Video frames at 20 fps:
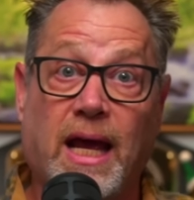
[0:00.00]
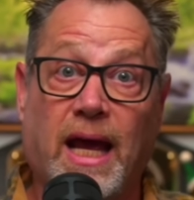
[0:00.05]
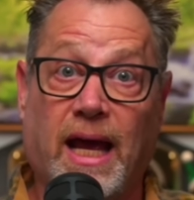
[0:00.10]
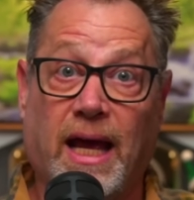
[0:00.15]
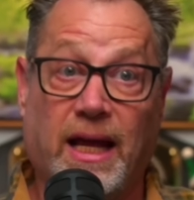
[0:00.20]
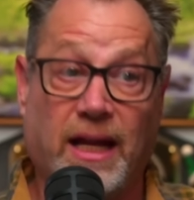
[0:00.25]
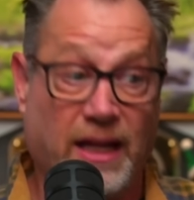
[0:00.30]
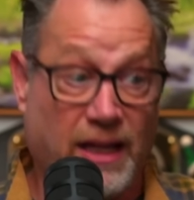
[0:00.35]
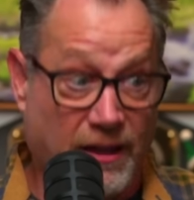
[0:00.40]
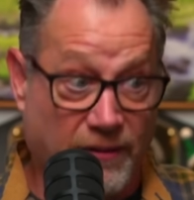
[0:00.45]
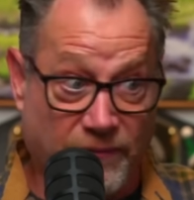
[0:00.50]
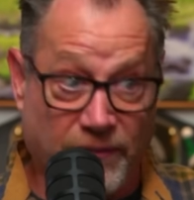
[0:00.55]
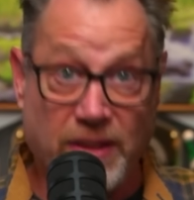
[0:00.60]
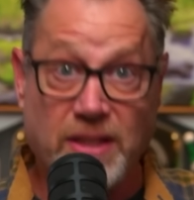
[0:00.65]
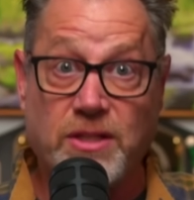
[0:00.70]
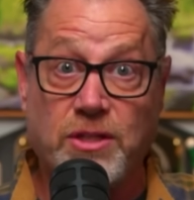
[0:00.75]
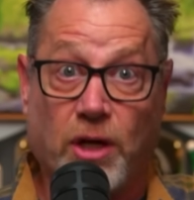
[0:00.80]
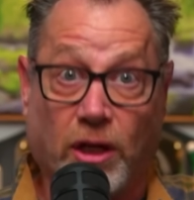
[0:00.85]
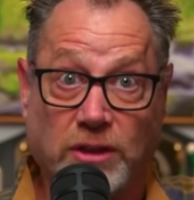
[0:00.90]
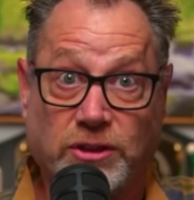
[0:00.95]
And if
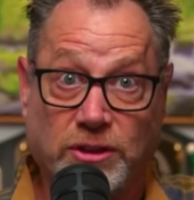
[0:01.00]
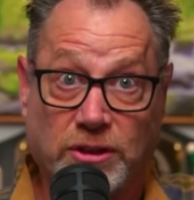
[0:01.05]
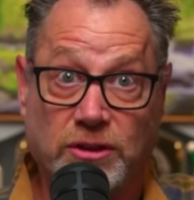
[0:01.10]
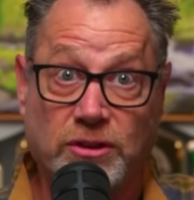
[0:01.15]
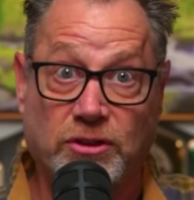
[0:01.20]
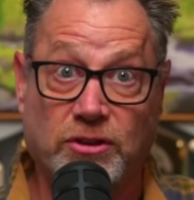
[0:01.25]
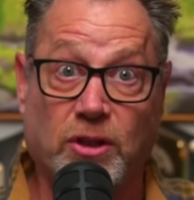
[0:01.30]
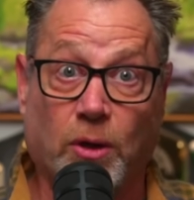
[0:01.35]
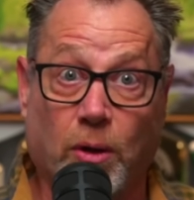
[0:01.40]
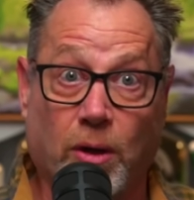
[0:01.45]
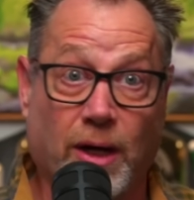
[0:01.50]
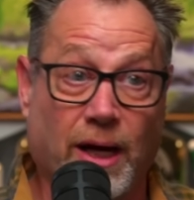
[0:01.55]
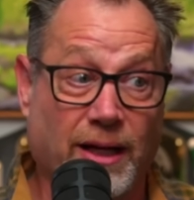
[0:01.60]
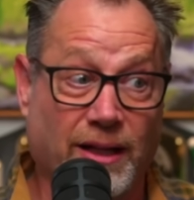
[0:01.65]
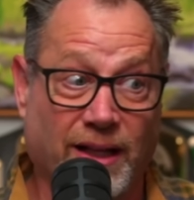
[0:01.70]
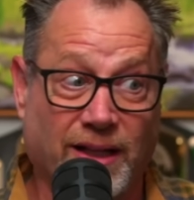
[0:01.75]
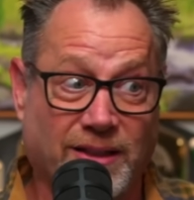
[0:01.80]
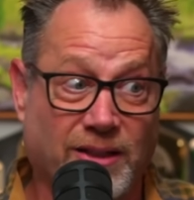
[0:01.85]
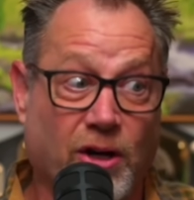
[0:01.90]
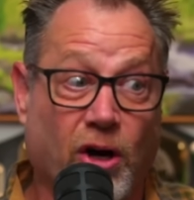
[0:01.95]
it touches the,
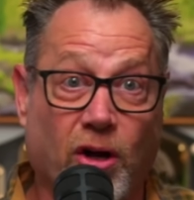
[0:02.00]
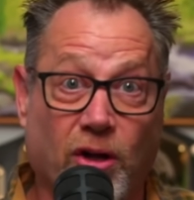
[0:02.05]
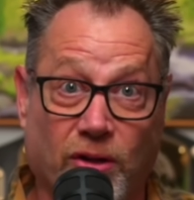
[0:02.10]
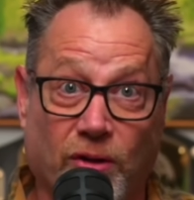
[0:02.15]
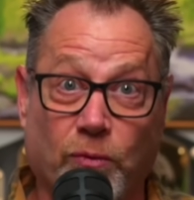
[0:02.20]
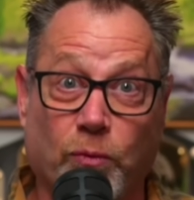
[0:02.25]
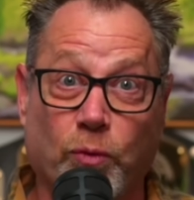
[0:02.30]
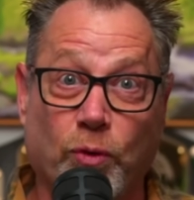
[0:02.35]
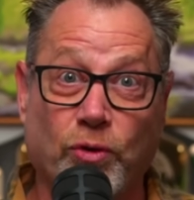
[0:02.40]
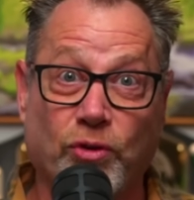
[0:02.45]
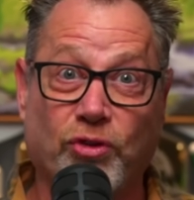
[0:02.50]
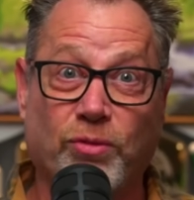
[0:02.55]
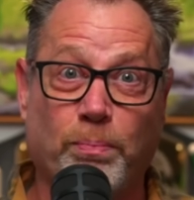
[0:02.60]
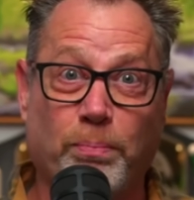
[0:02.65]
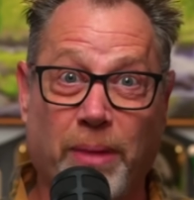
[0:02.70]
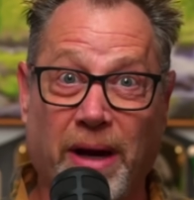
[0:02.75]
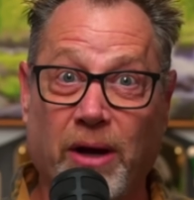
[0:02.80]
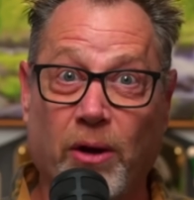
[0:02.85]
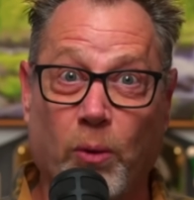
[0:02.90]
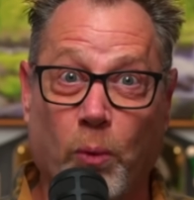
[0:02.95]
I like call the roots
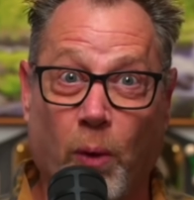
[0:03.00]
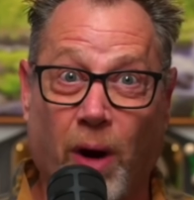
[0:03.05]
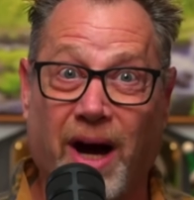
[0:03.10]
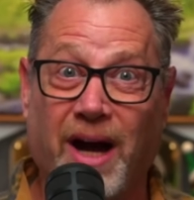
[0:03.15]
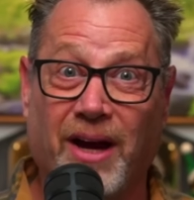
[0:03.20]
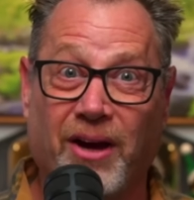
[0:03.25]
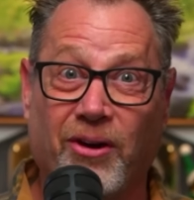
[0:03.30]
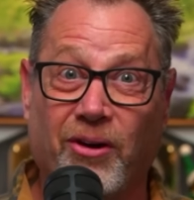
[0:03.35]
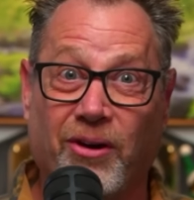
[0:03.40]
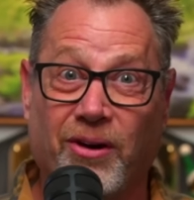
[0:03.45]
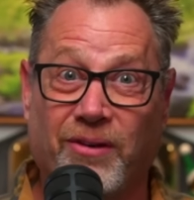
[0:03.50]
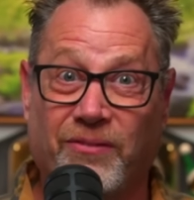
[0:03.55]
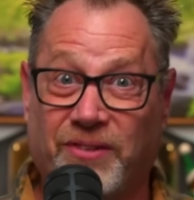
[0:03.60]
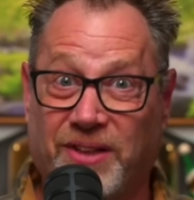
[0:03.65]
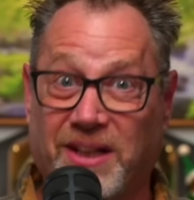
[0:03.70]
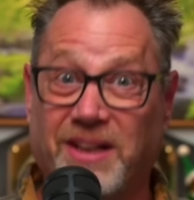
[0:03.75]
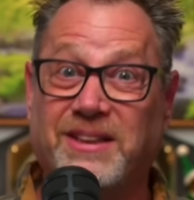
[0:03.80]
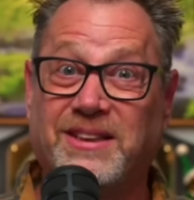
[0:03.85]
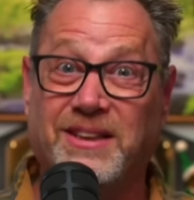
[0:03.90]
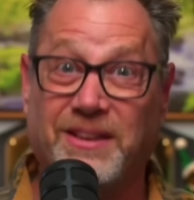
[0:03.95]
bare wire. If
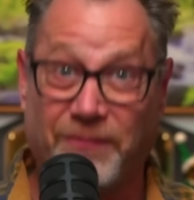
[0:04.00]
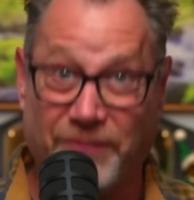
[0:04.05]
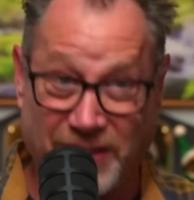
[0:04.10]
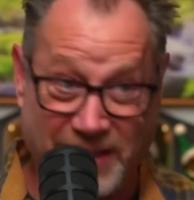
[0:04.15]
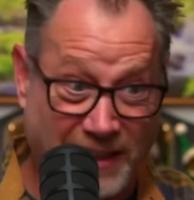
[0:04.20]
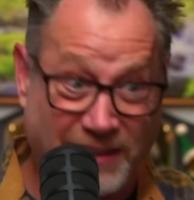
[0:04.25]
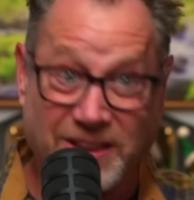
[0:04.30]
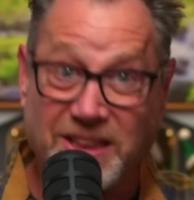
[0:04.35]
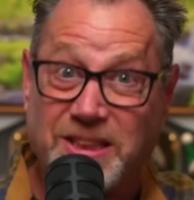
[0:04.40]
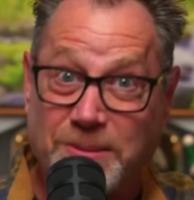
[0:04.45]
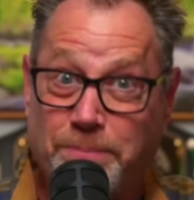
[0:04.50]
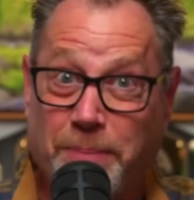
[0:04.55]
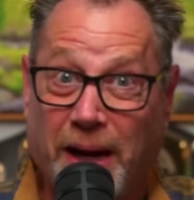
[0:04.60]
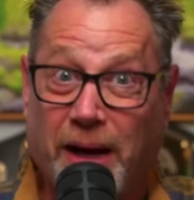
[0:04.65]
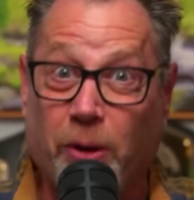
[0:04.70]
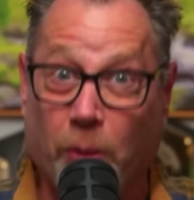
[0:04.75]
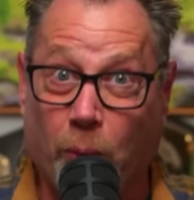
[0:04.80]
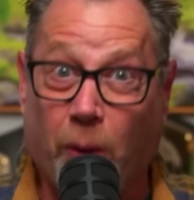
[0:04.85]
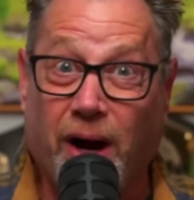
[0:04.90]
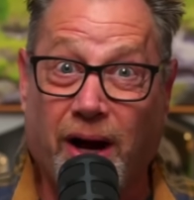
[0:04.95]
it, touch, if it touches
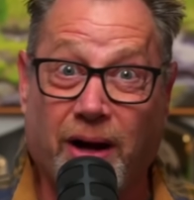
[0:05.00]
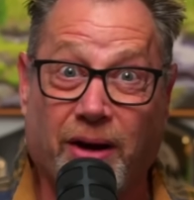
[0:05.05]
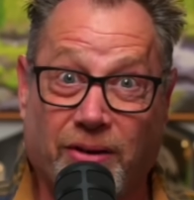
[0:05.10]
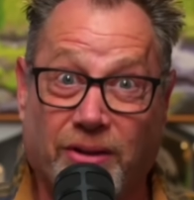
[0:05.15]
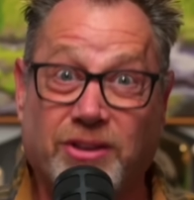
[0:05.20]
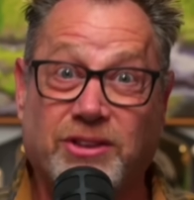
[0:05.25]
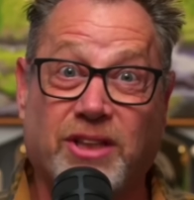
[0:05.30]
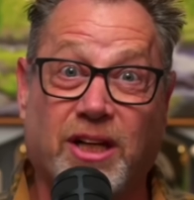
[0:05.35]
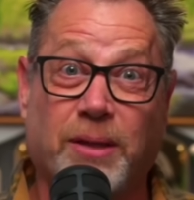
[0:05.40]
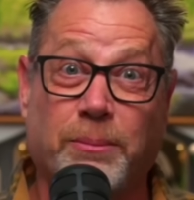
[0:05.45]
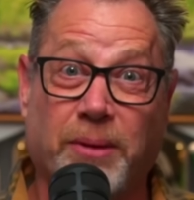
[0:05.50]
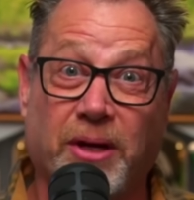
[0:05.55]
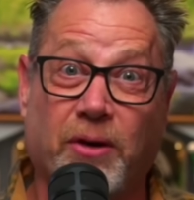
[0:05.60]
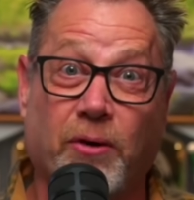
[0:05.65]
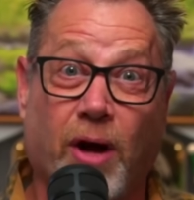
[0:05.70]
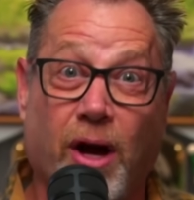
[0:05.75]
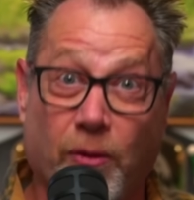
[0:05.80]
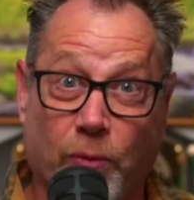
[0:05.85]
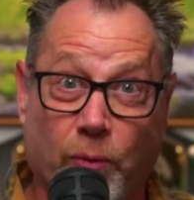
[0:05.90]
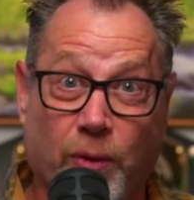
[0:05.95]
bare wire, there's going to
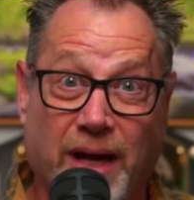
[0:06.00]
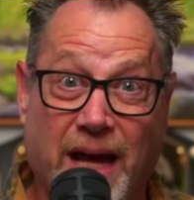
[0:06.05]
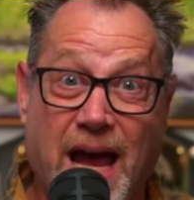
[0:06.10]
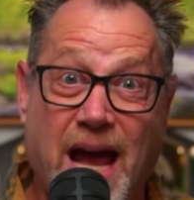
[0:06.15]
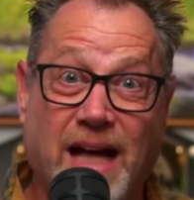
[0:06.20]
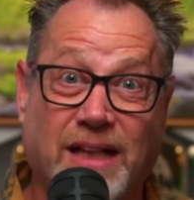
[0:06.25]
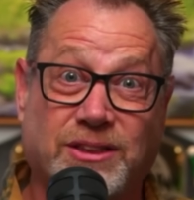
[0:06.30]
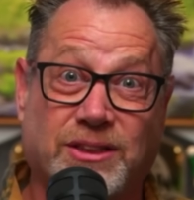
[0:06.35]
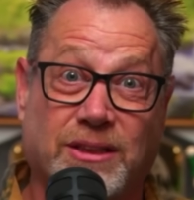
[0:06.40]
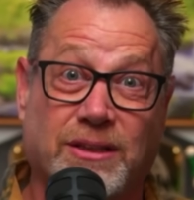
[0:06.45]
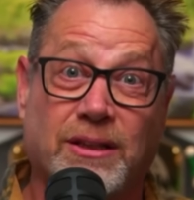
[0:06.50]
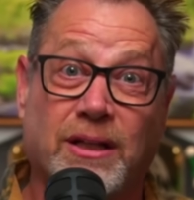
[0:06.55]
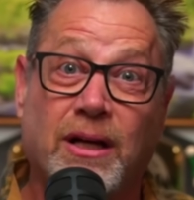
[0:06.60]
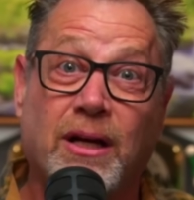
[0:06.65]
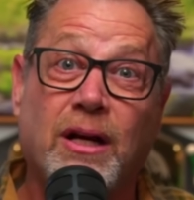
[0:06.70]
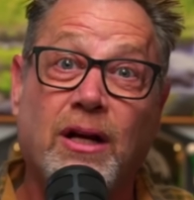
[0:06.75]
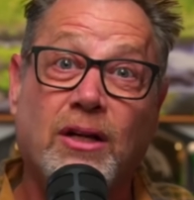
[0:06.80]
be a reaction.